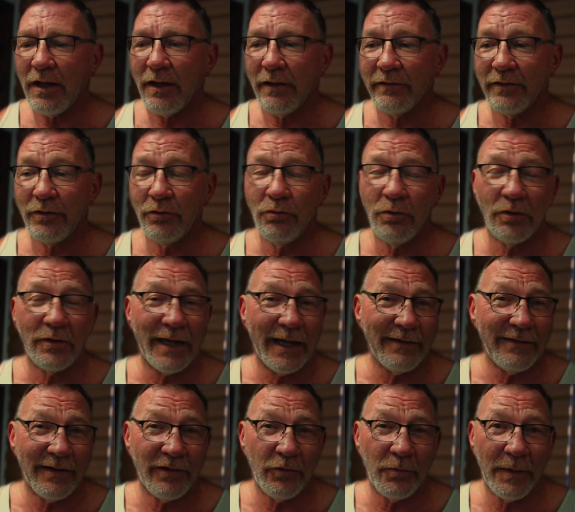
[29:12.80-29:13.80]
You will
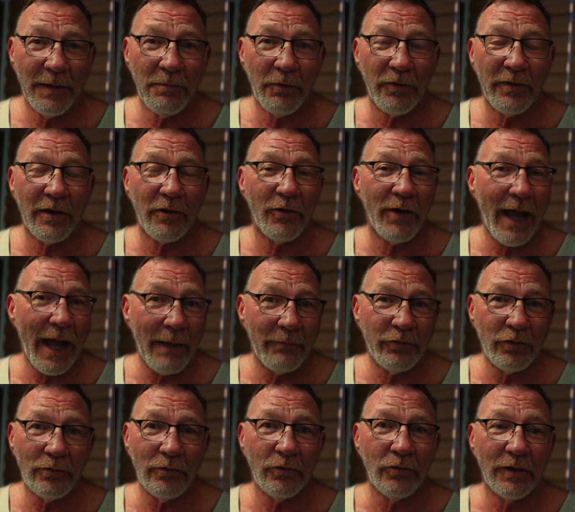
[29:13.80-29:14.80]
get these people that are
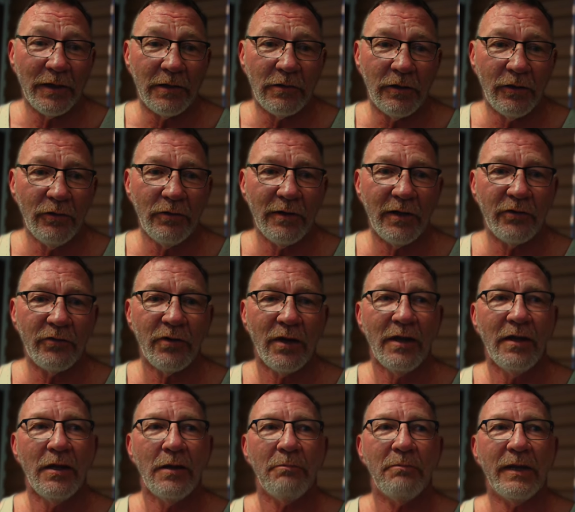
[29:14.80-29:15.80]
absolutely clueless
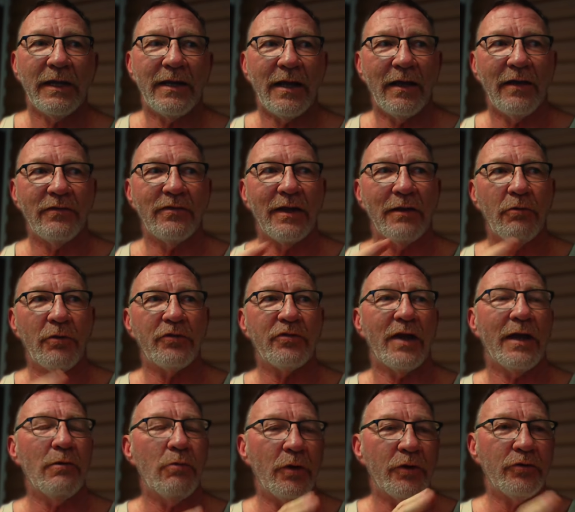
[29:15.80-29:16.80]
because they will
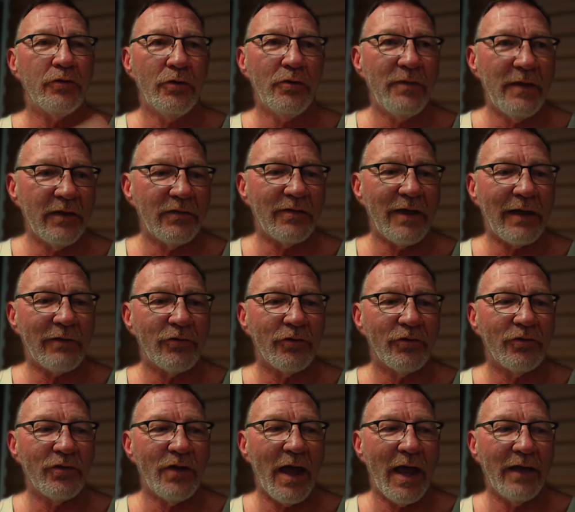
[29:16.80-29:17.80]
say, well, do this
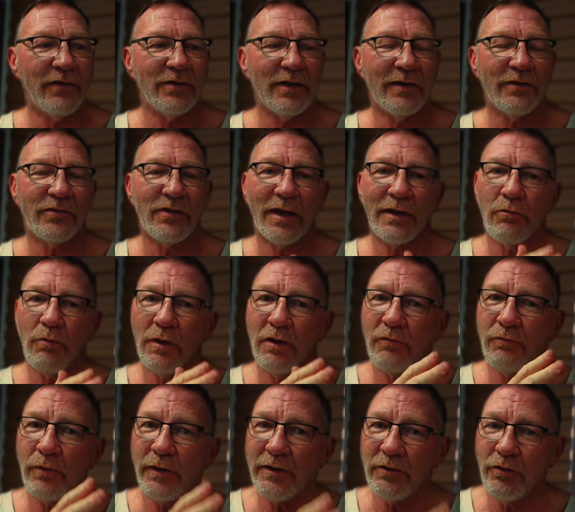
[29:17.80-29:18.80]
exercise. And it's like, well,
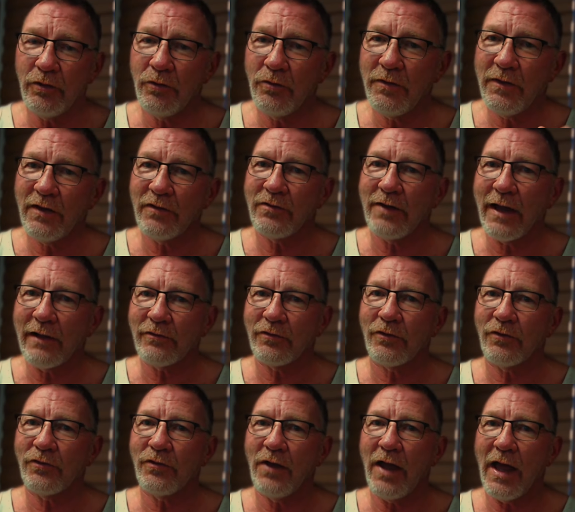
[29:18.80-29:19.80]
if we do this
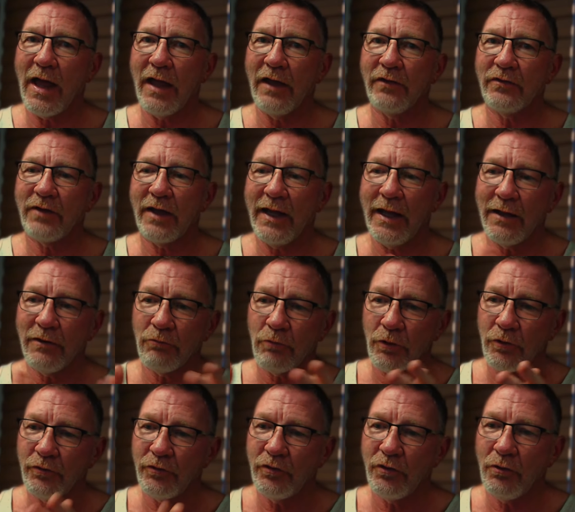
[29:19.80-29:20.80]
exercise and
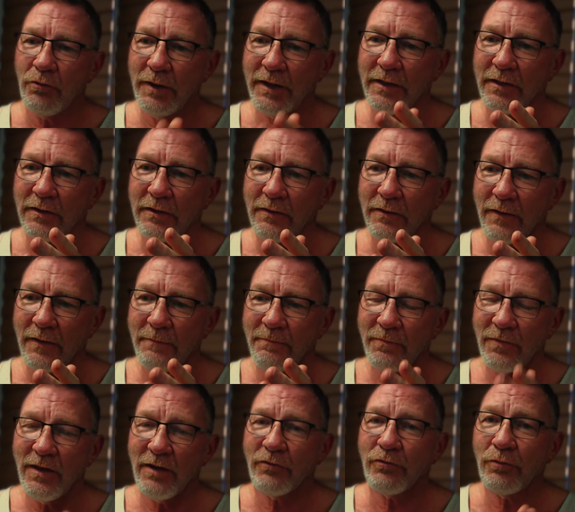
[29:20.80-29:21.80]
we're doing
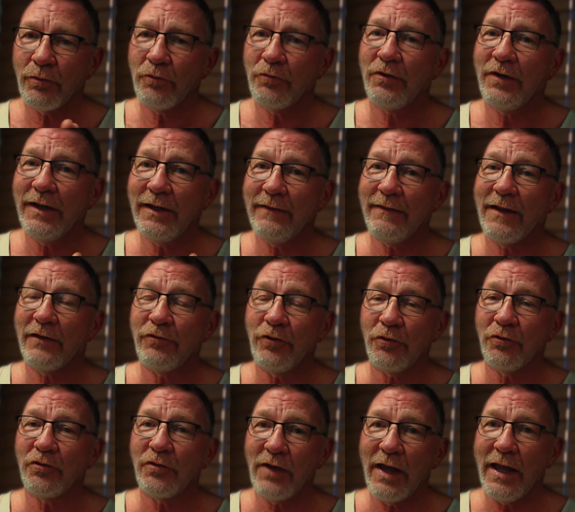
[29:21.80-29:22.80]
this routine that
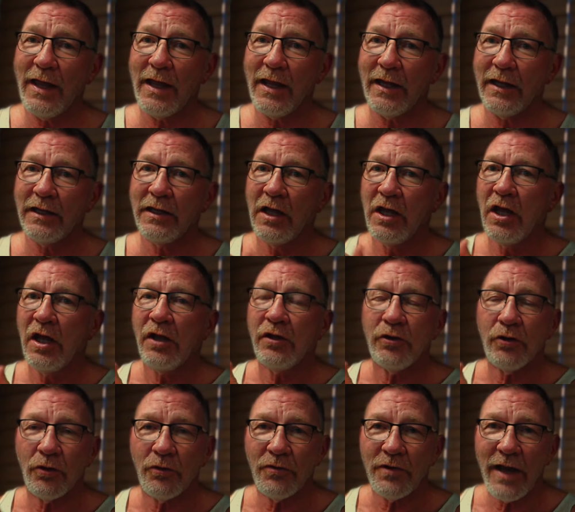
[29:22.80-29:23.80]
you say,
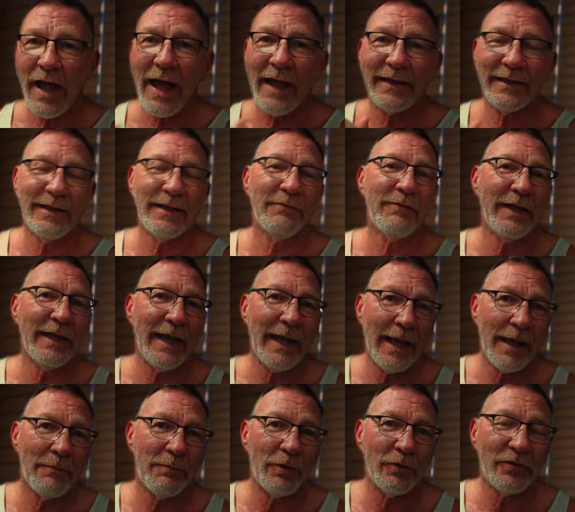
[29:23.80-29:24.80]
you're not giving
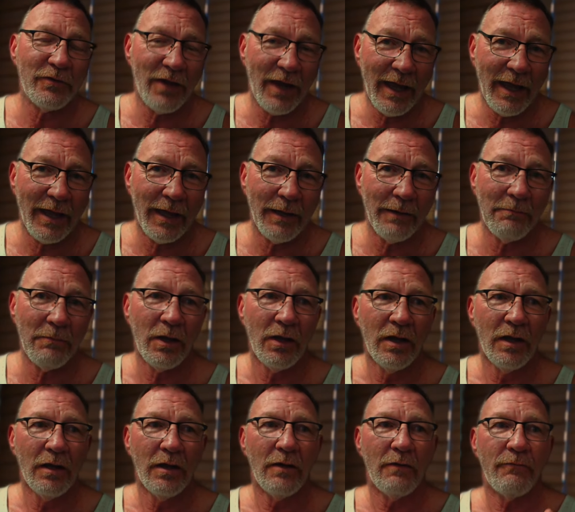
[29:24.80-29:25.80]
ample time
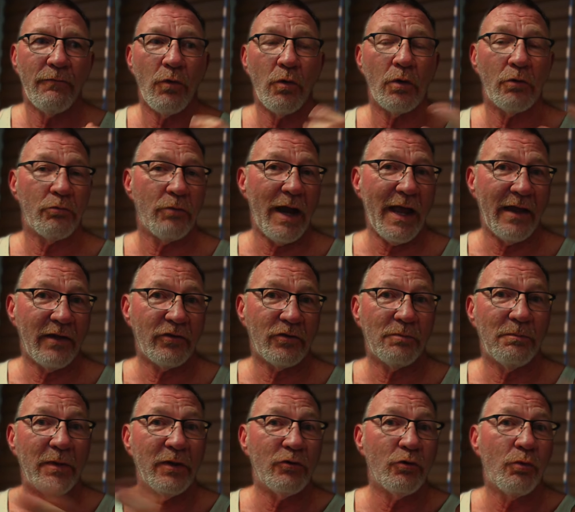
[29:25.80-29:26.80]
for
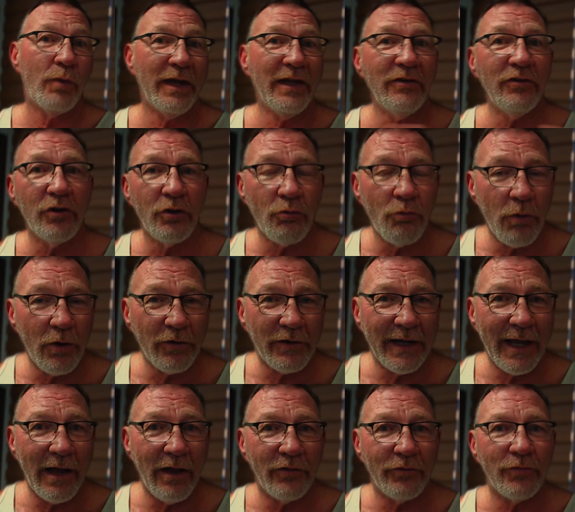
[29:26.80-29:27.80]
rest between your
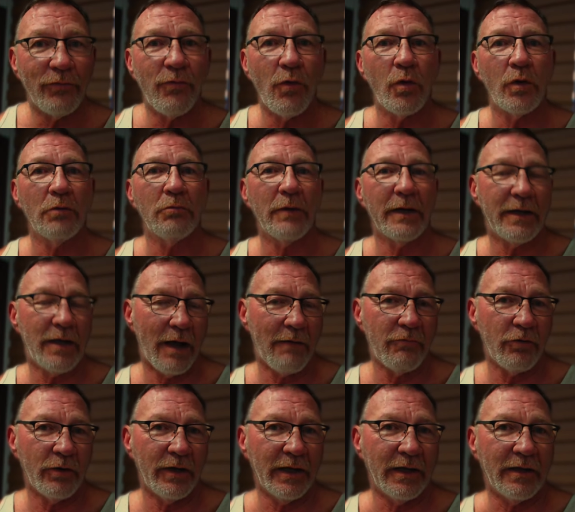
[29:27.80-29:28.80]
workouts for
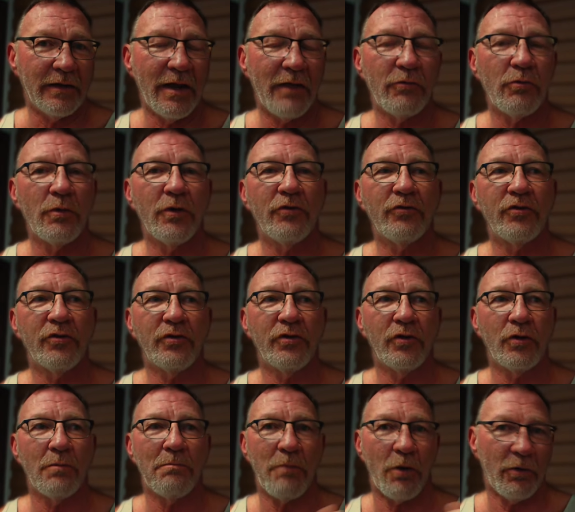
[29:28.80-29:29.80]
recovery. In other words,
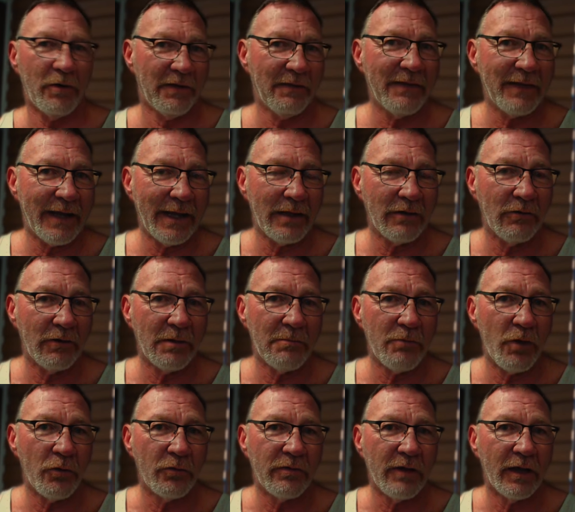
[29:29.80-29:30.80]
you're burning the candle at
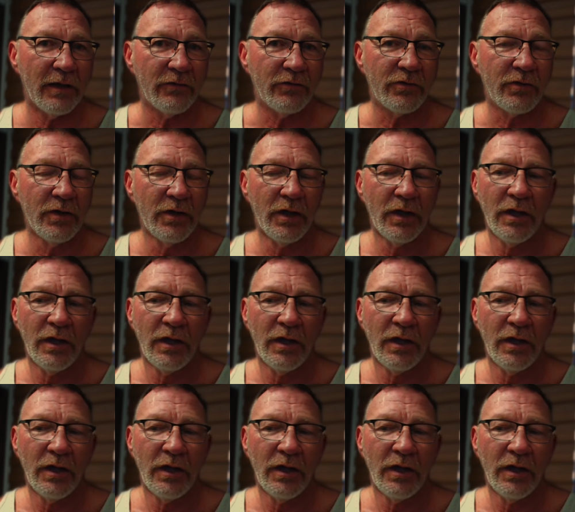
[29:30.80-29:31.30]
both ends.